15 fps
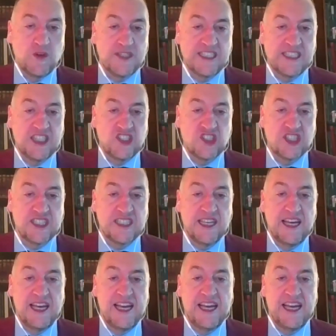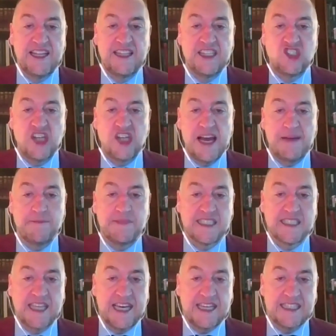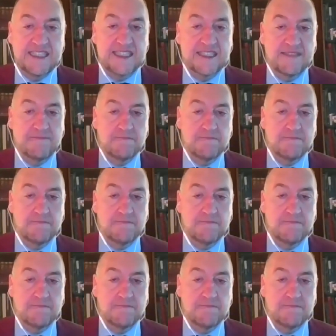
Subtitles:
decision in the JAMS case,